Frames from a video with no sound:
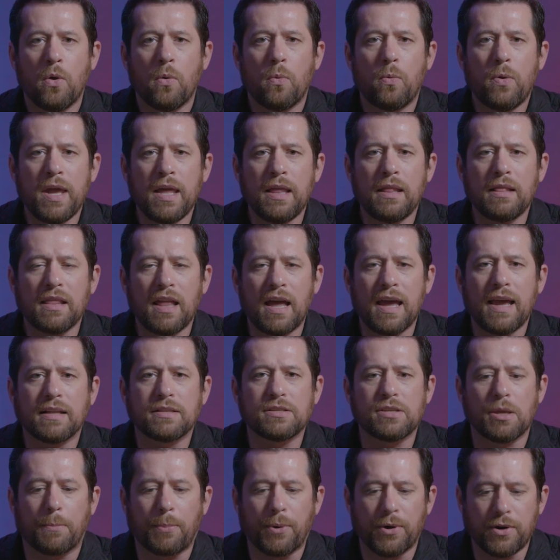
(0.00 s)
we like
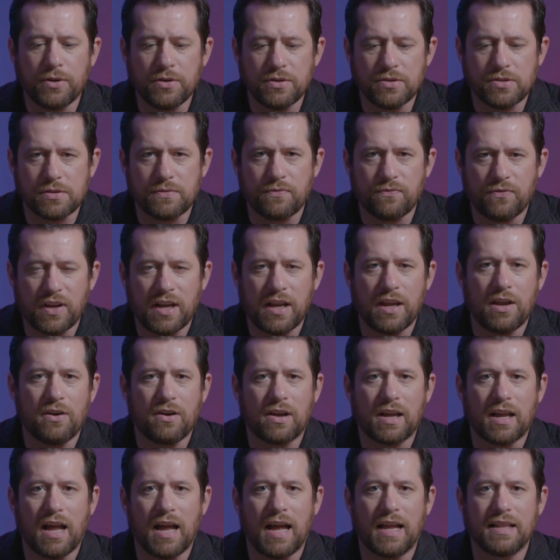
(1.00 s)
to produce video
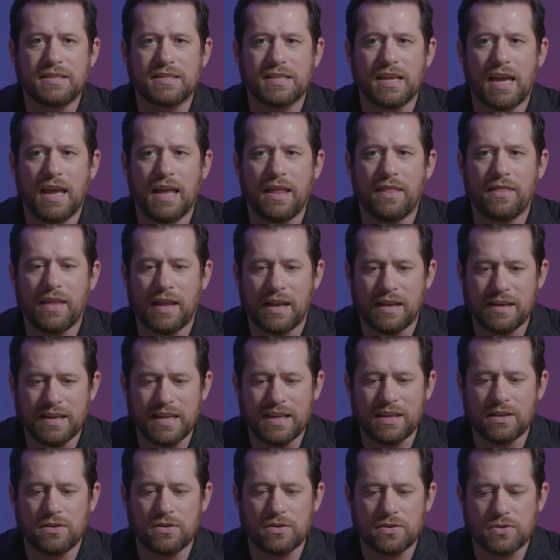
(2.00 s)
content that
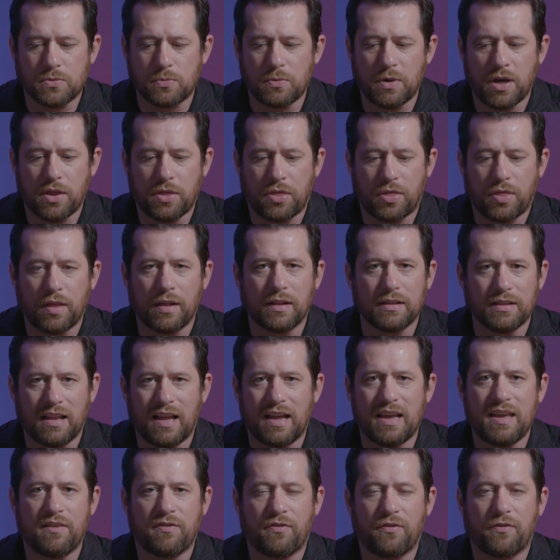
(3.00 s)
deals with
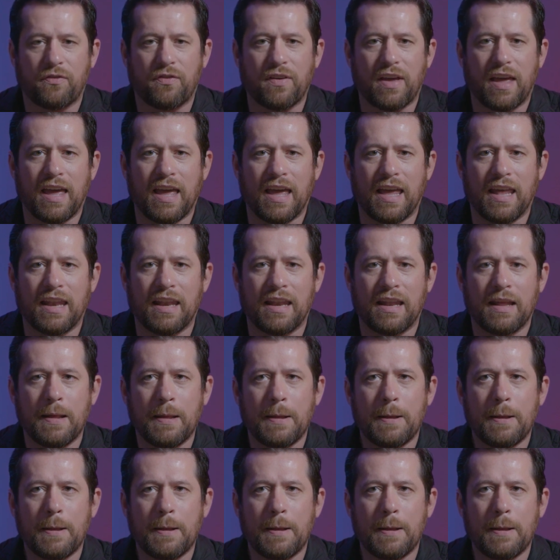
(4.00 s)
life and